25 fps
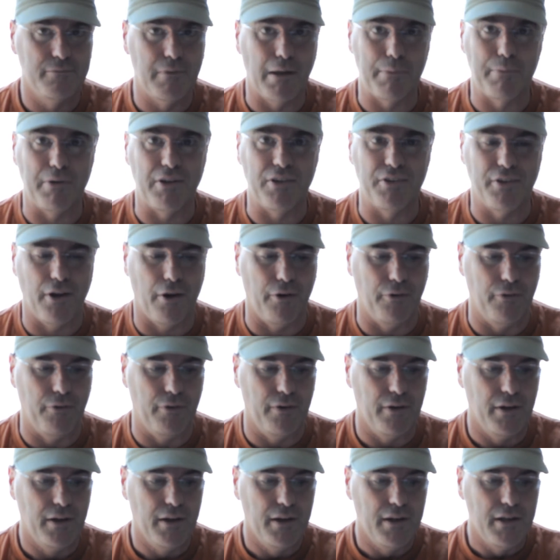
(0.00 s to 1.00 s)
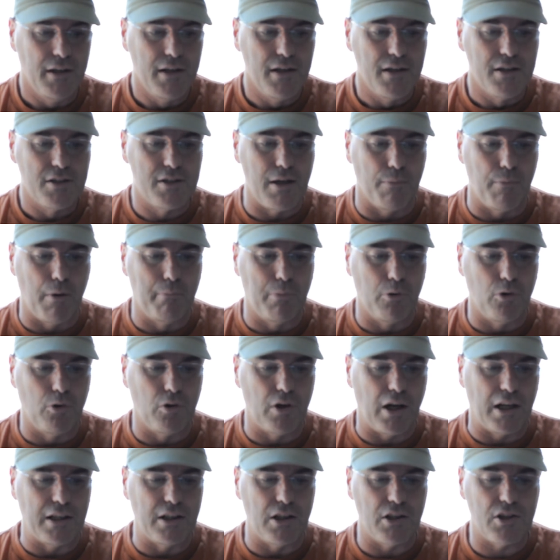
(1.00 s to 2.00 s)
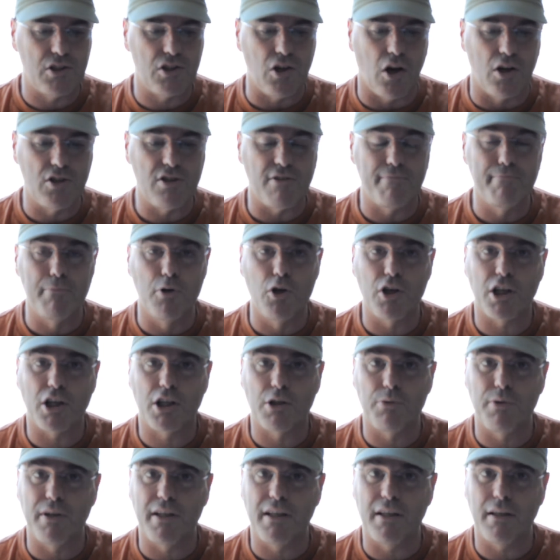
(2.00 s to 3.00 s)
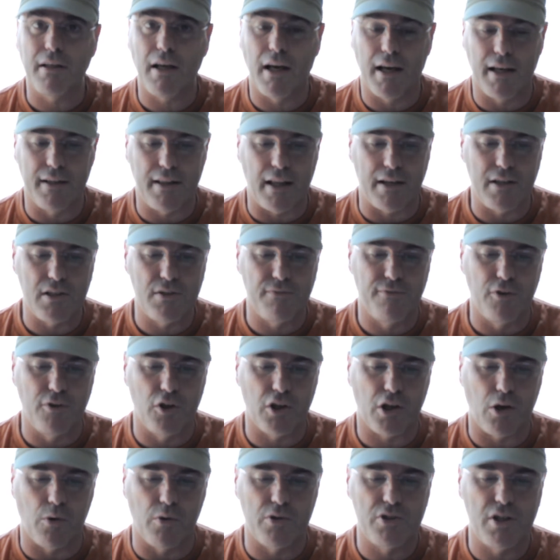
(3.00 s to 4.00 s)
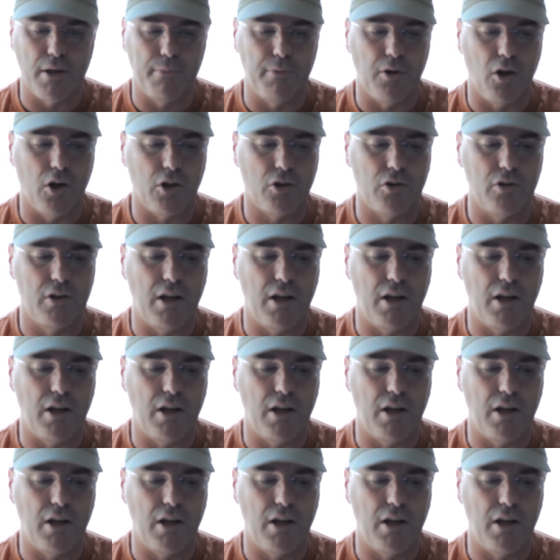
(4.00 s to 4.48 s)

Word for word: Maybe you don't. Someone born under the signs of Mercury, uh, that is Virgo or Gemini,